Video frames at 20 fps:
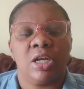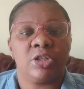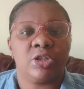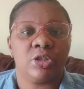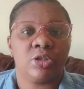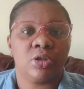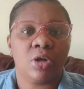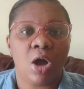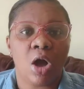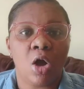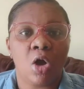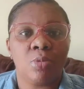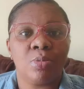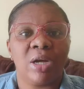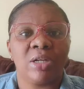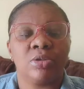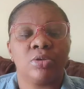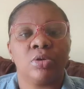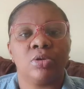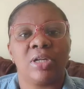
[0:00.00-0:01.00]
she got home
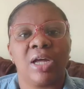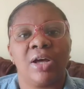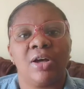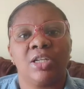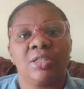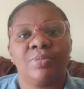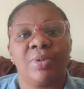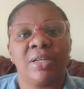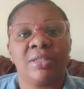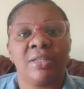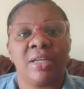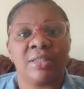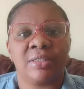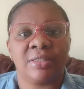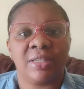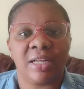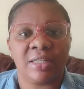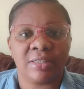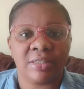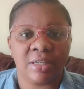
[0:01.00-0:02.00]
and told her husband the
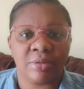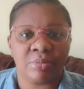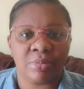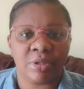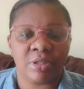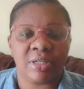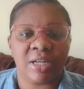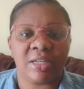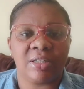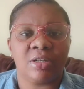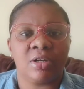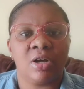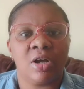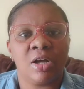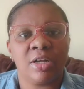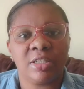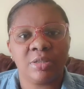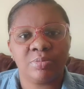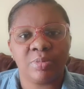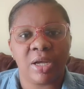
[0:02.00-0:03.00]
exact same thing, and the
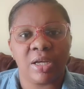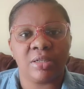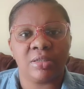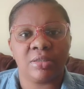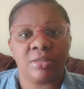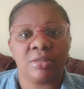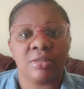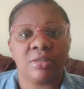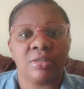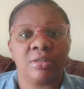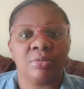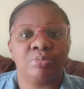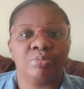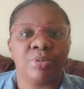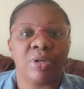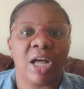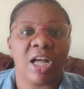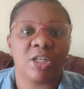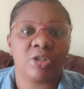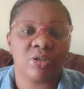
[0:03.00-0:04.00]
husband
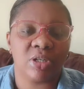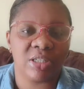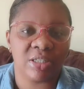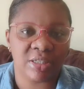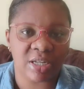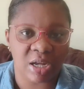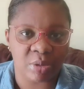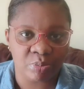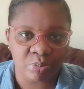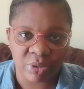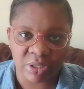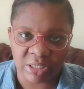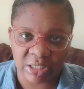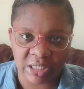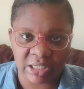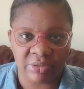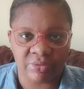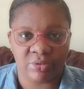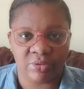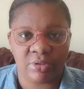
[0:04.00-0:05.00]
actually now
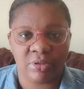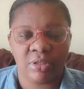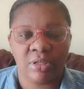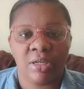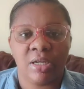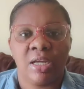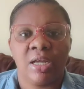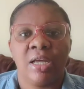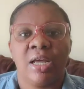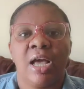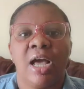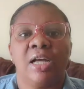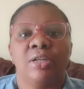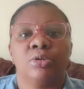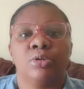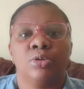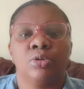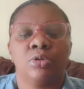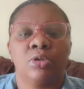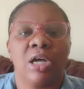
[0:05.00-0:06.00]
believed
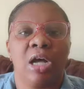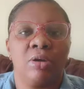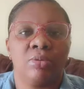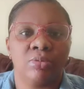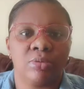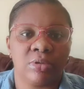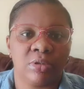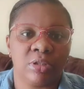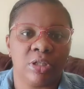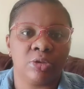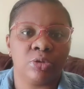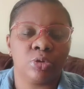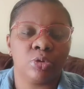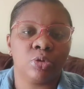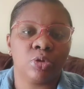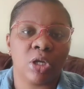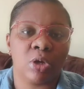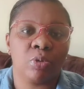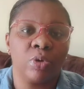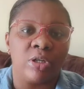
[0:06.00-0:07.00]
and took
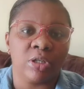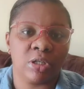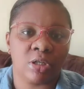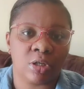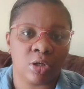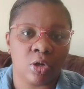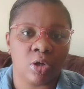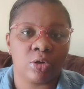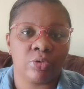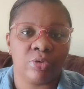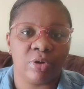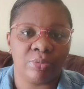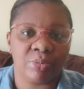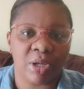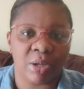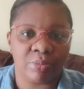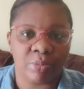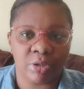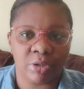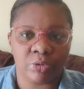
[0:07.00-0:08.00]
away the clock from
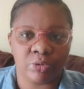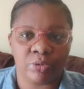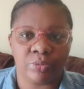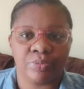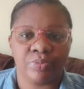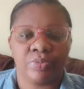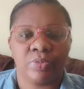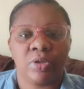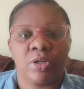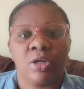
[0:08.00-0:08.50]
their bedroom.